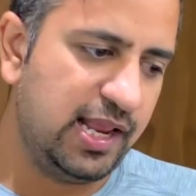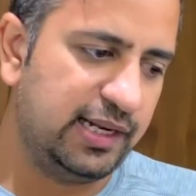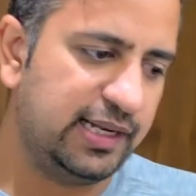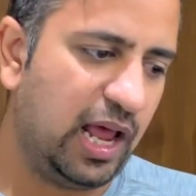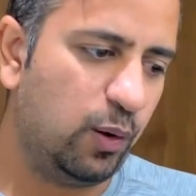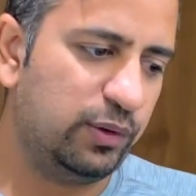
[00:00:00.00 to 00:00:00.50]

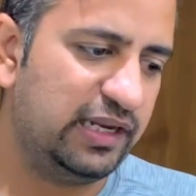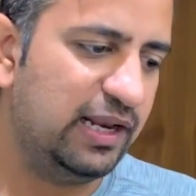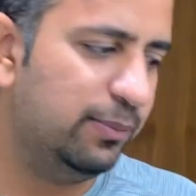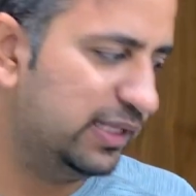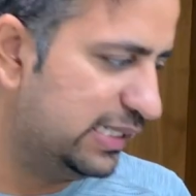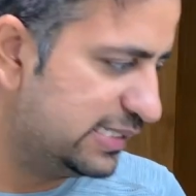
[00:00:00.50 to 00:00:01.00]
Now tell
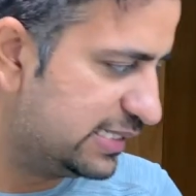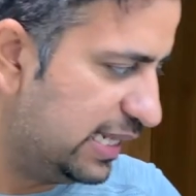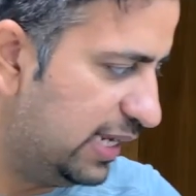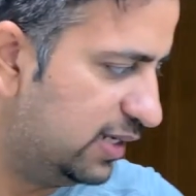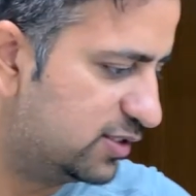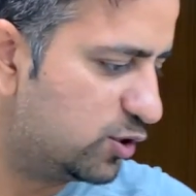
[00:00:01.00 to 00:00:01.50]
me this
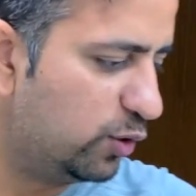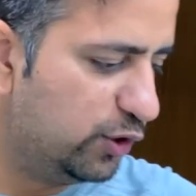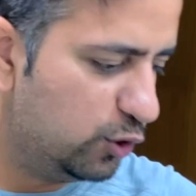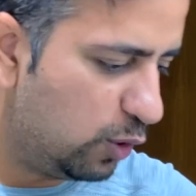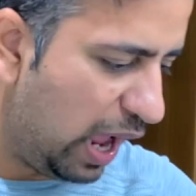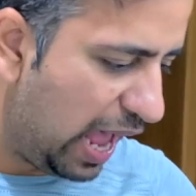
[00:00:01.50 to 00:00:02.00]
thing, so
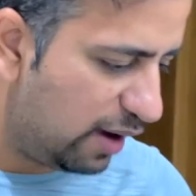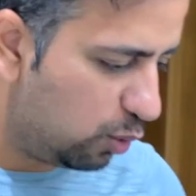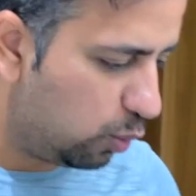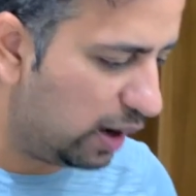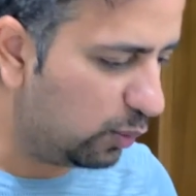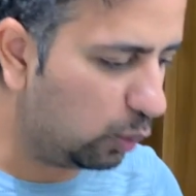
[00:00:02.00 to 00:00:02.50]
you have
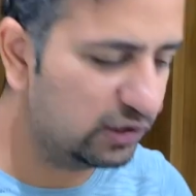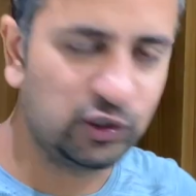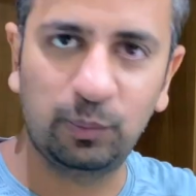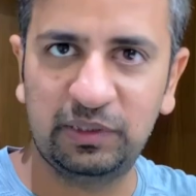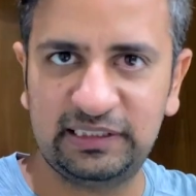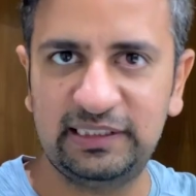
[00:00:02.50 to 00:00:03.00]
one virtual
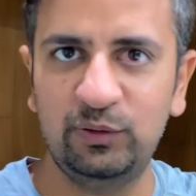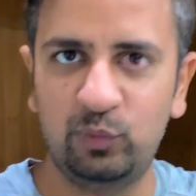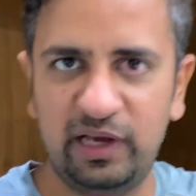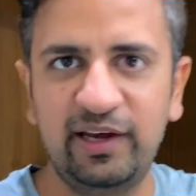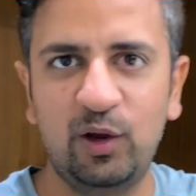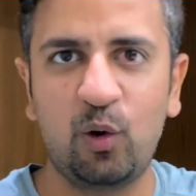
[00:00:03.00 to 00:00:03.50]
machine
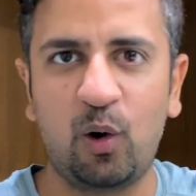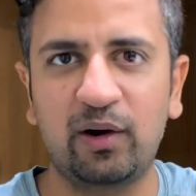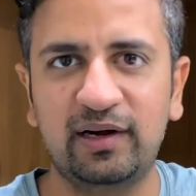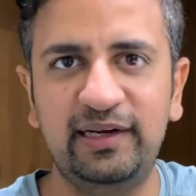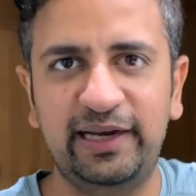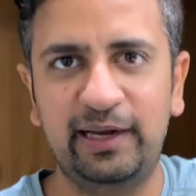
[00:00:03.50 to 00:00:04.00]
where your
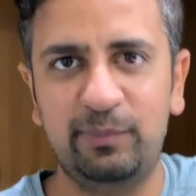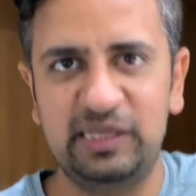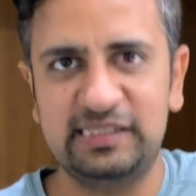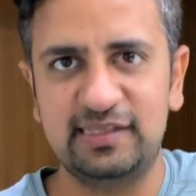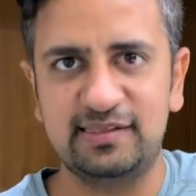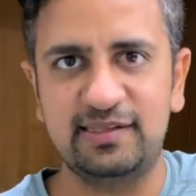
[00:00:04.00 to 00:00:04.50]
Oracle
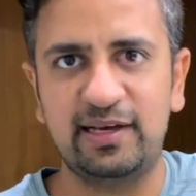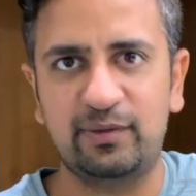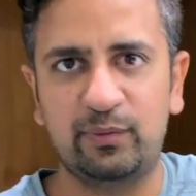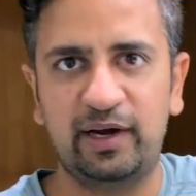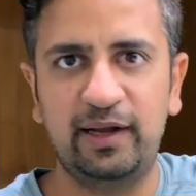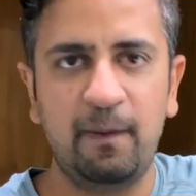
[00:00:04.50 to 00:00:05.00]
database is there,
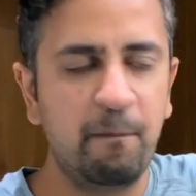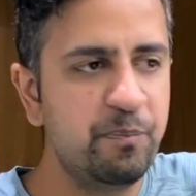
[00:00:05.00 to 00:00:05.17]
right?